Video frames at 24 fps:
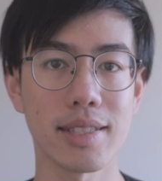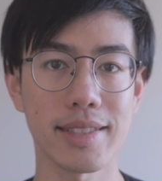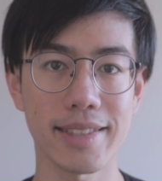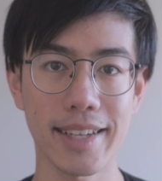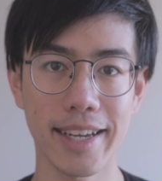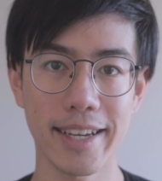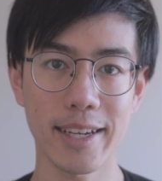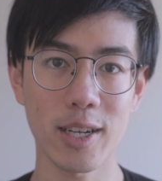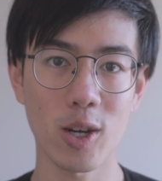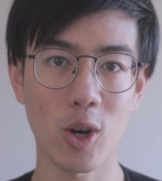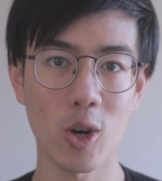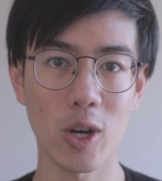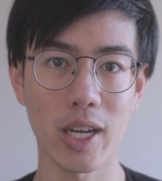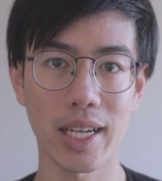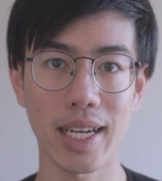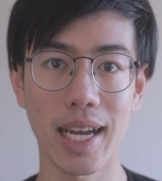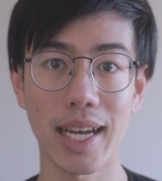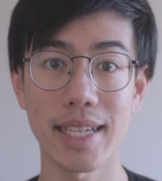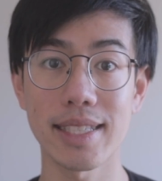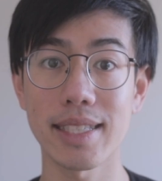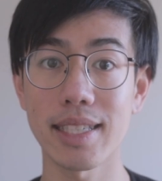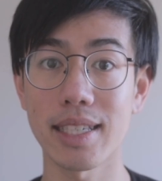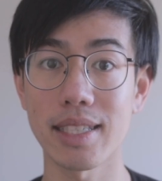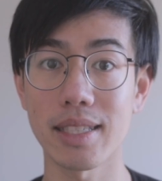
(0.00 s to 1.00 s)
Staying
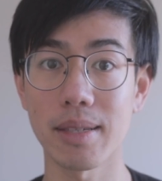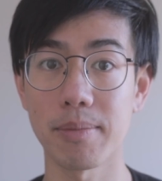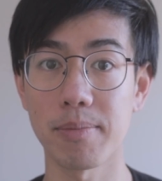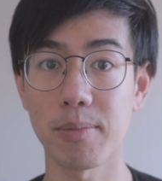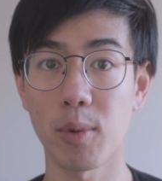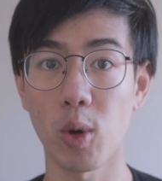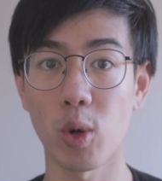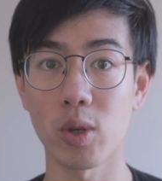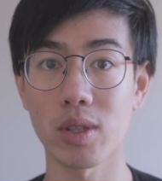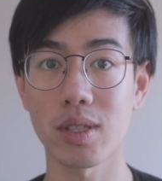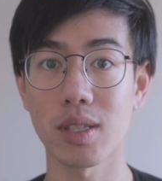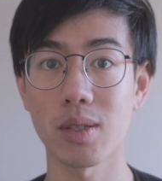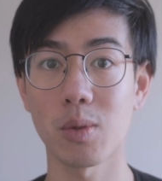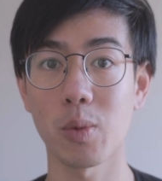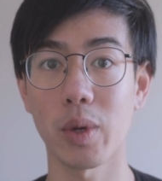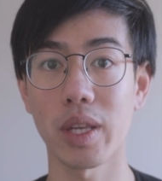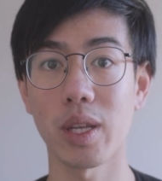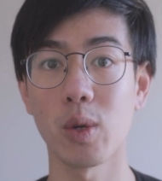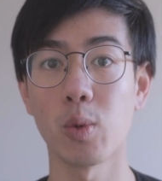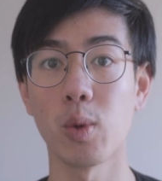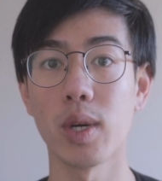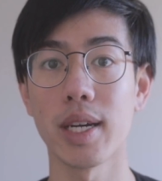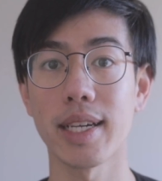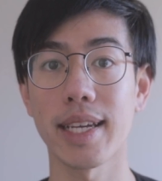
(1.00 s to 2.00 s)
organized is important
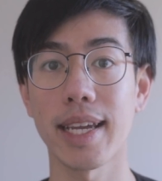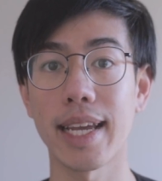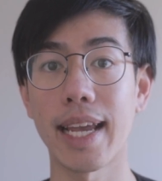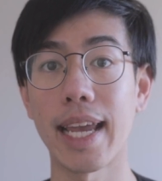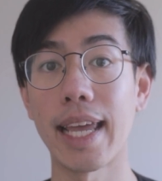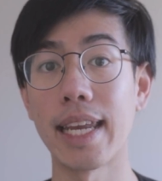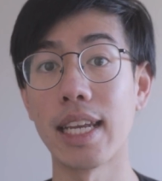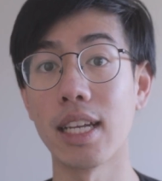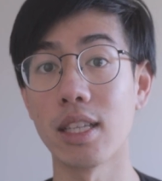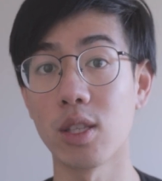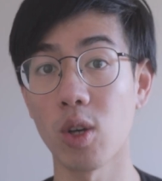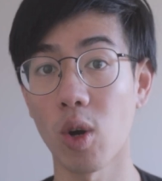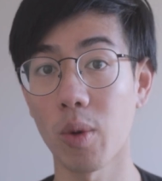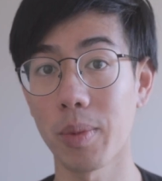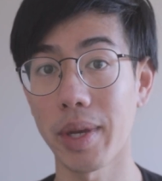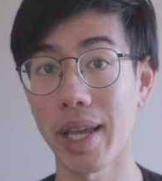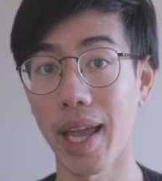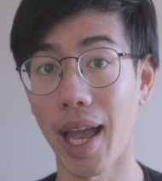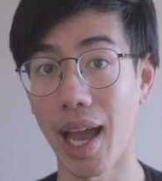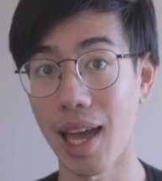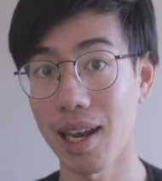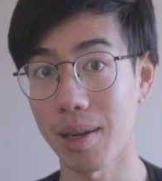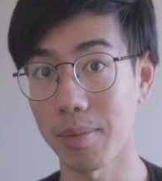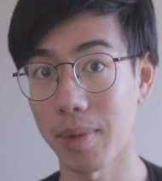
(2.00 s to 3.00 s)
when you're working in
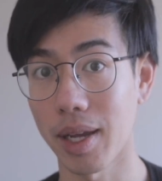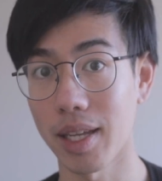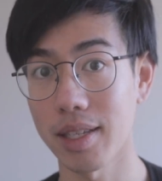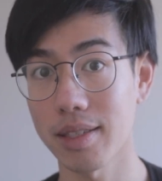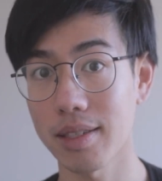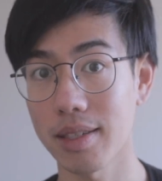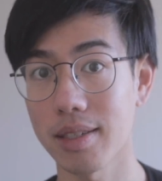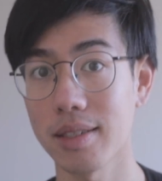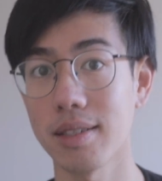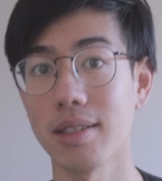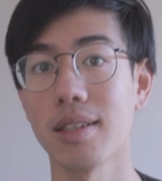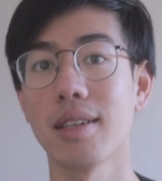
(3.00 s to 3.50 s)
Adobe Animate.